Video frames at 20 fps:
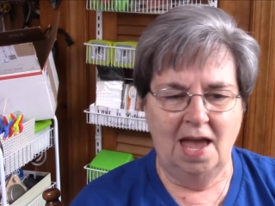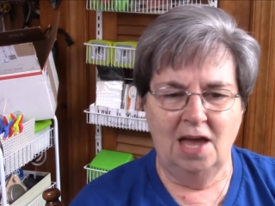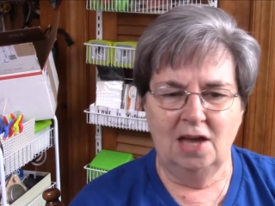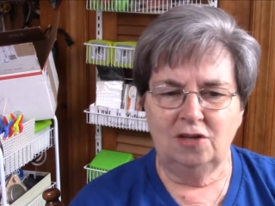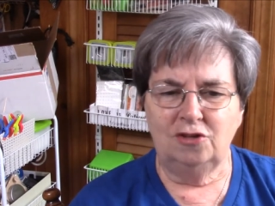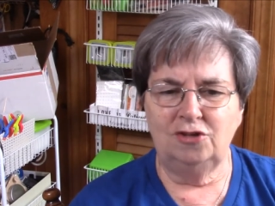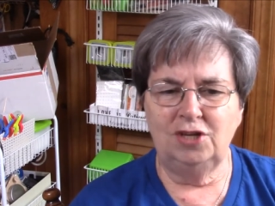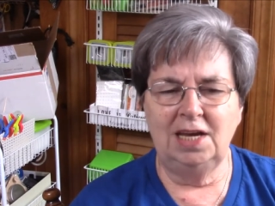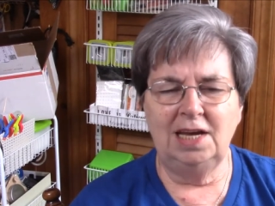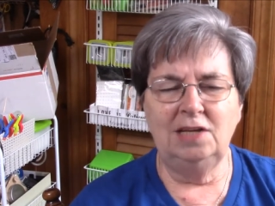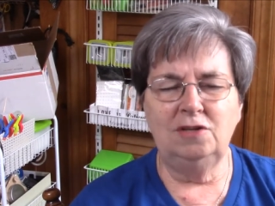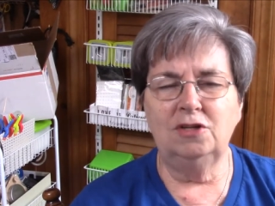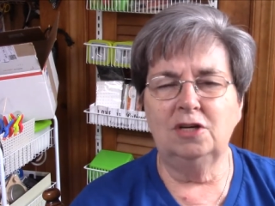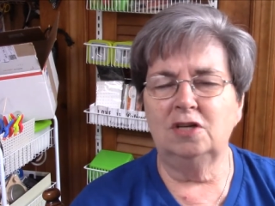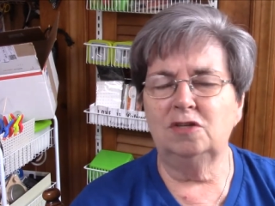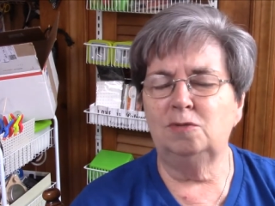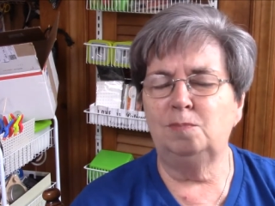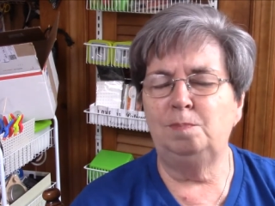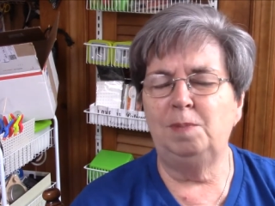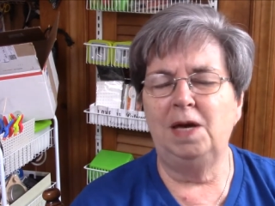She
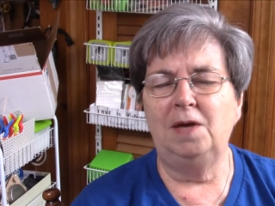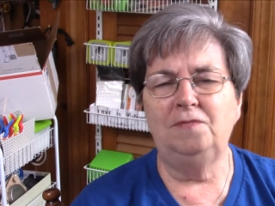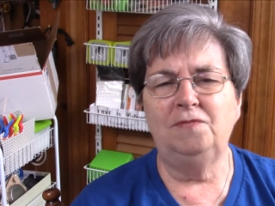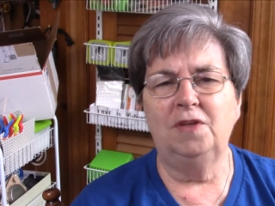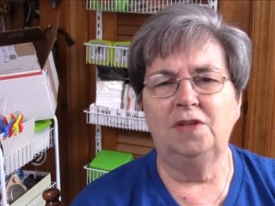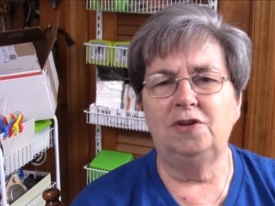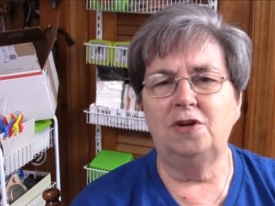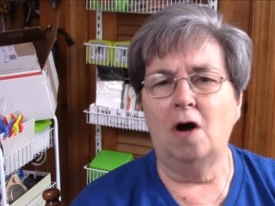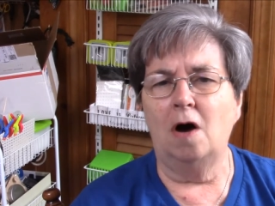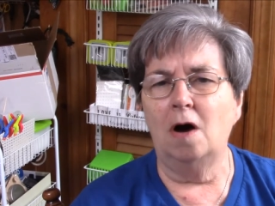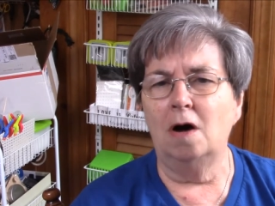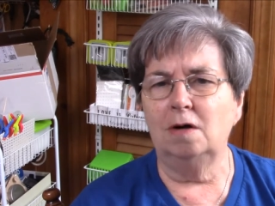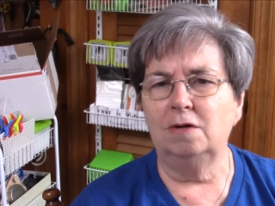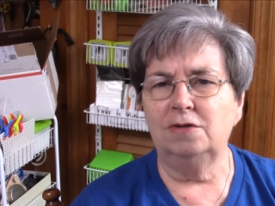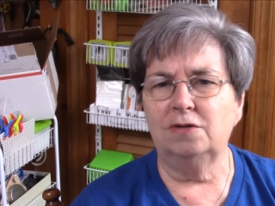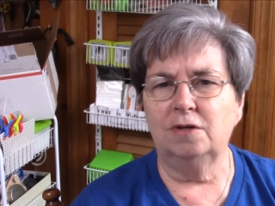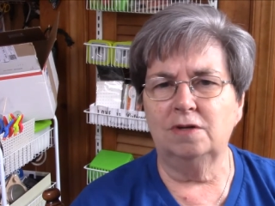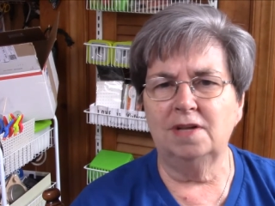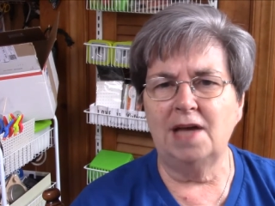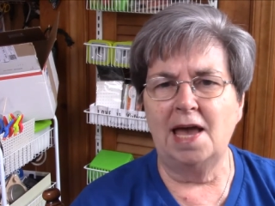just, if the
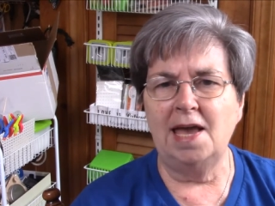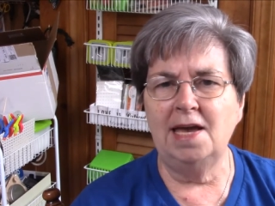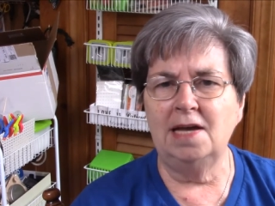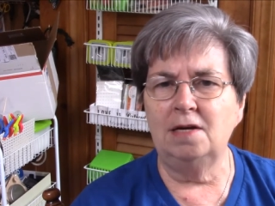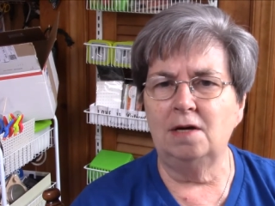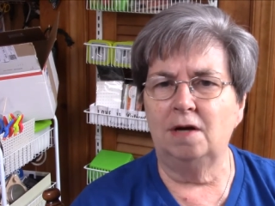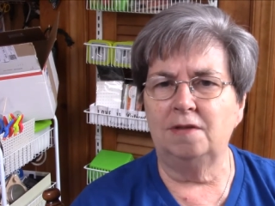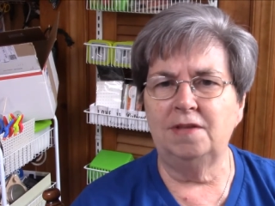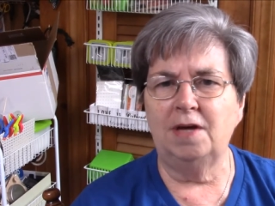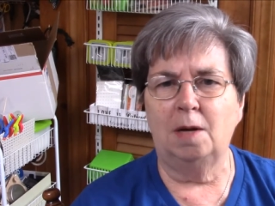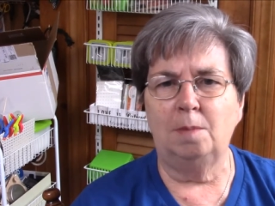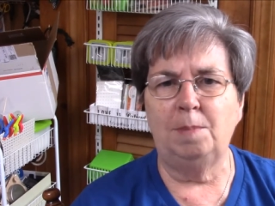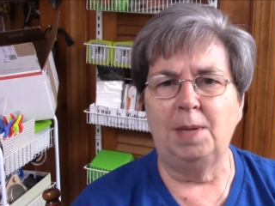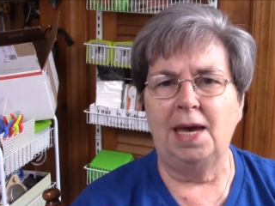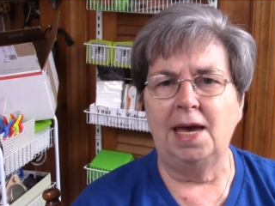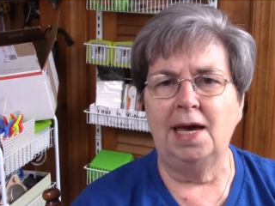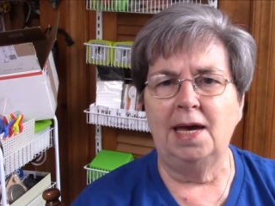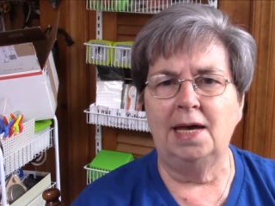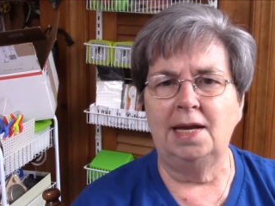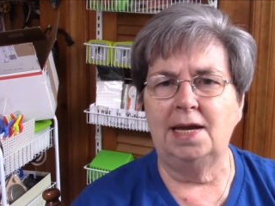dogs are laying on their
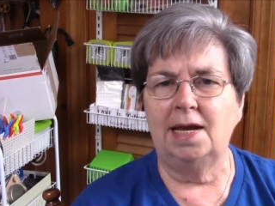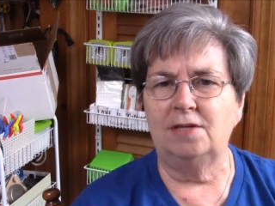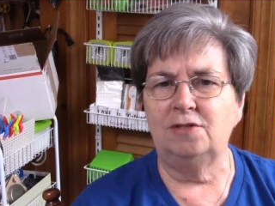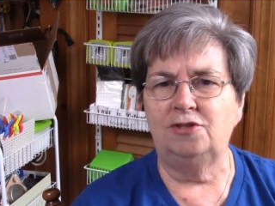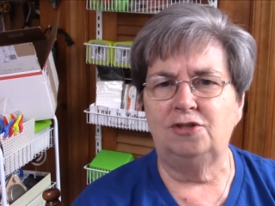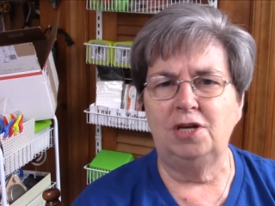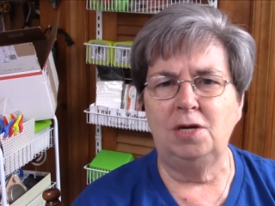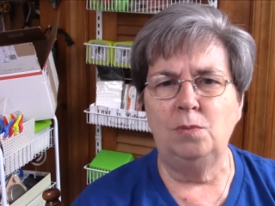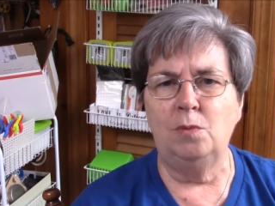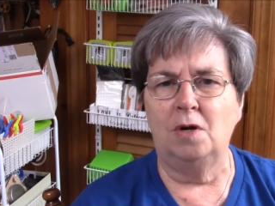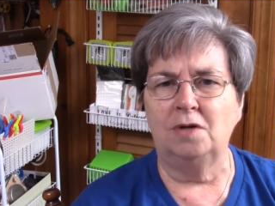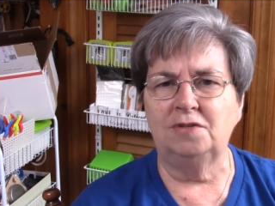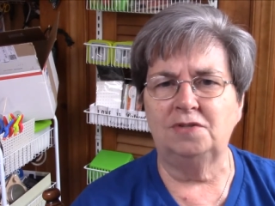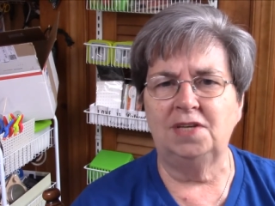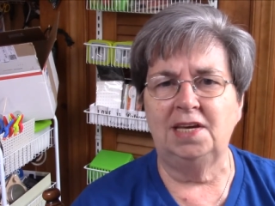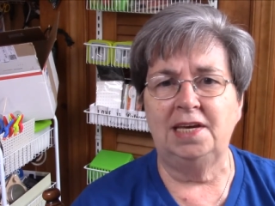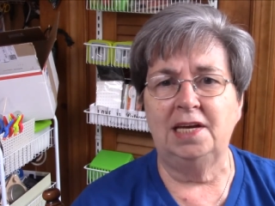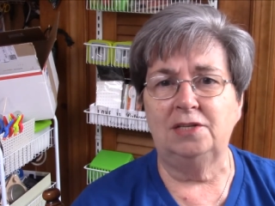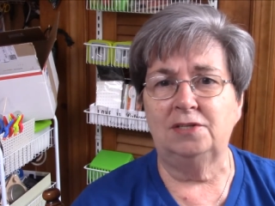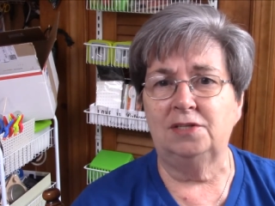bed and she wants
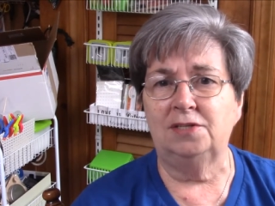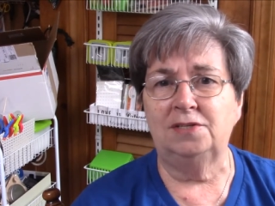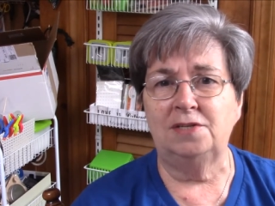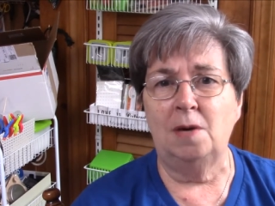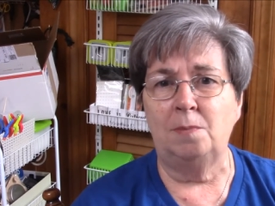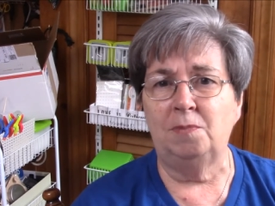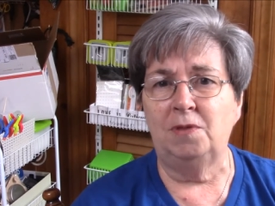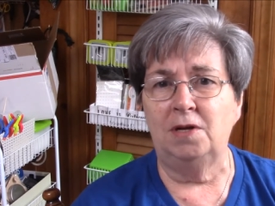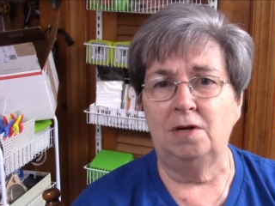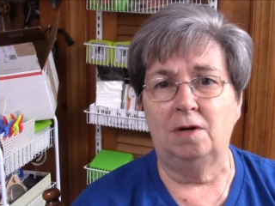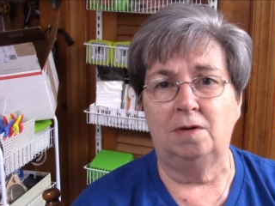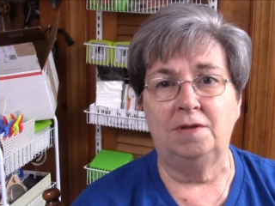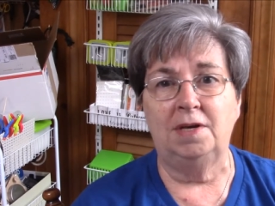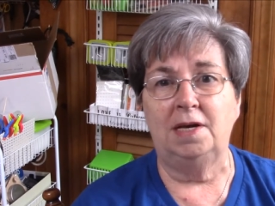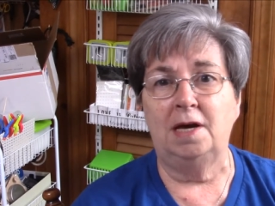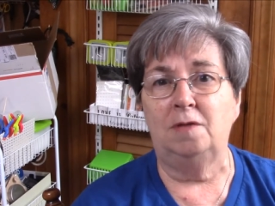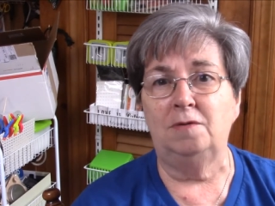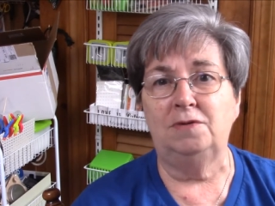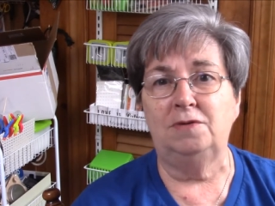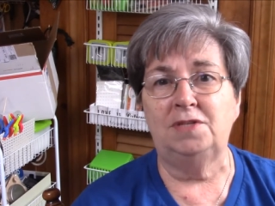to get to something on
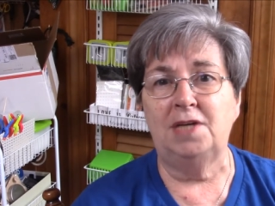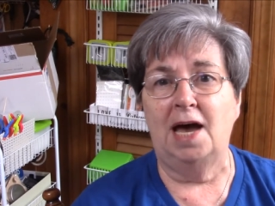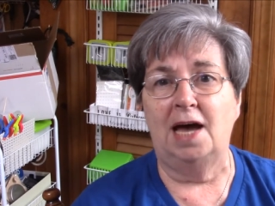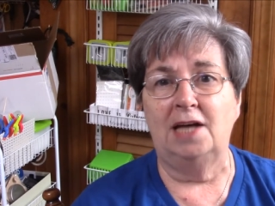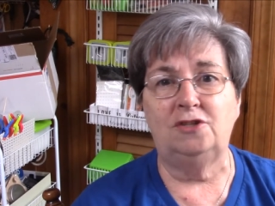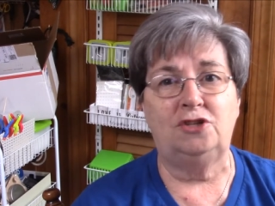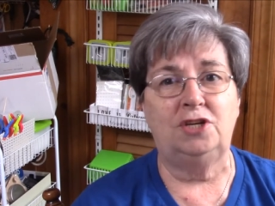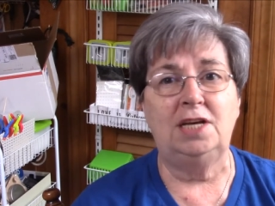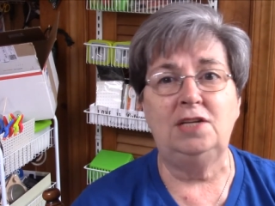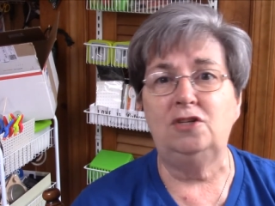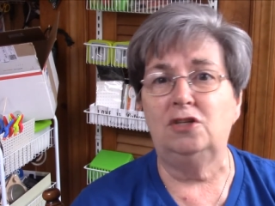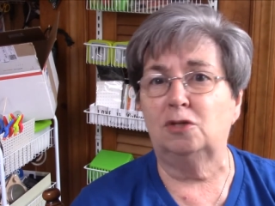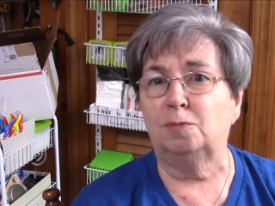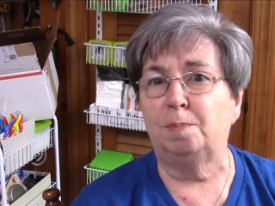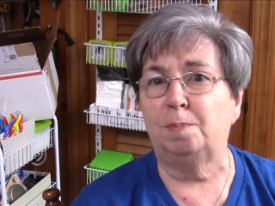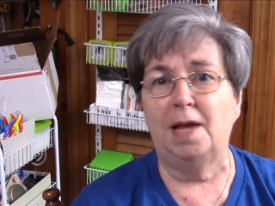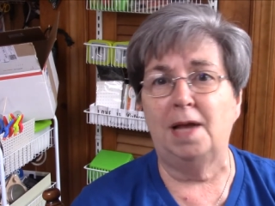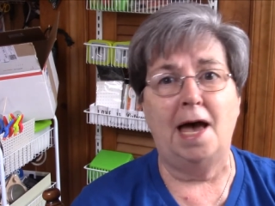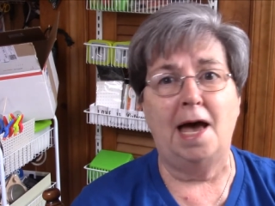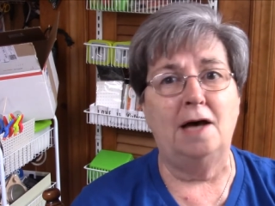the other side, she just
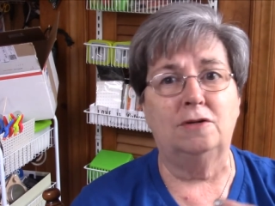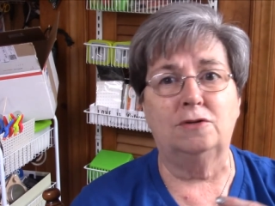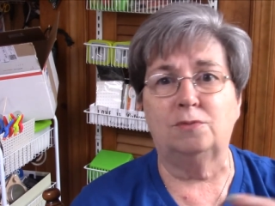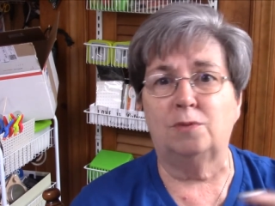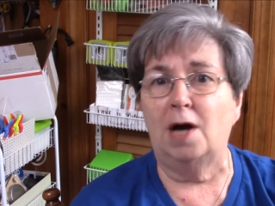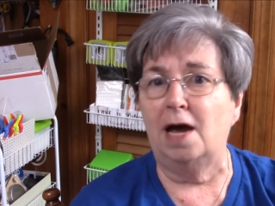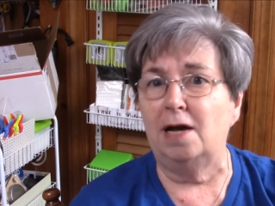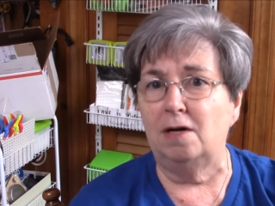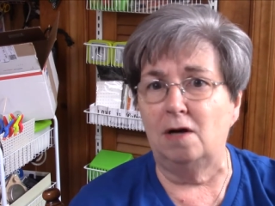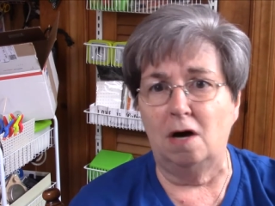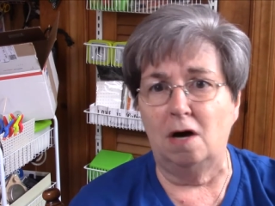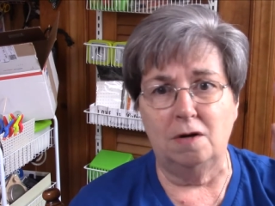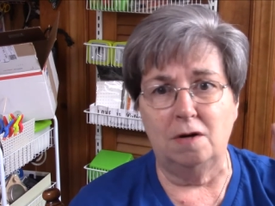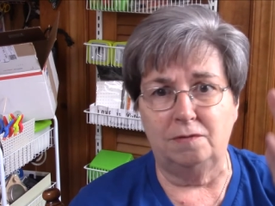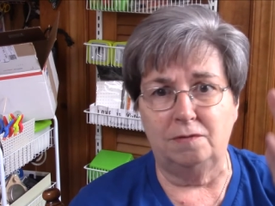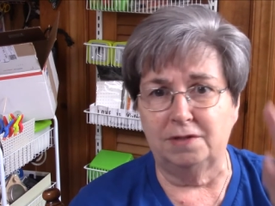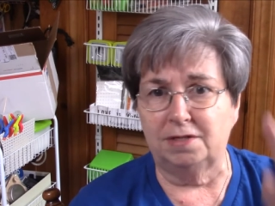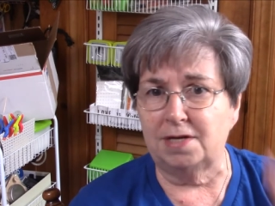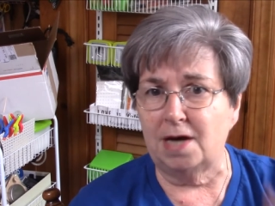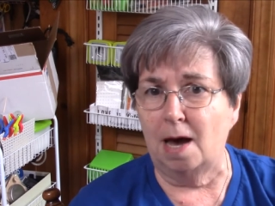plows right on
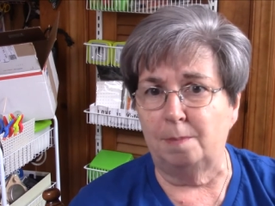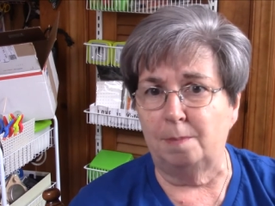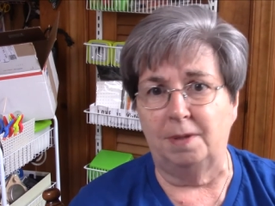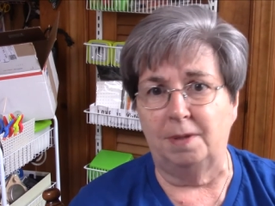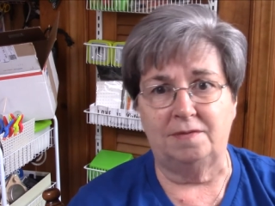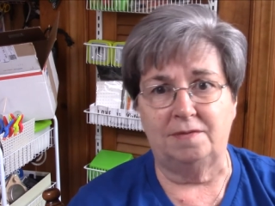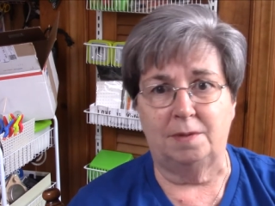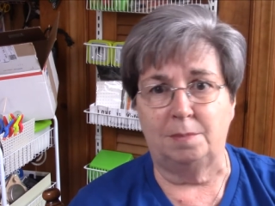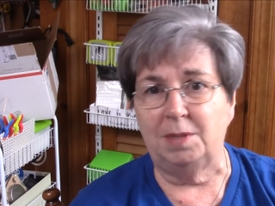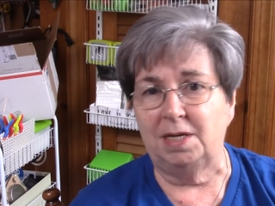over top of them.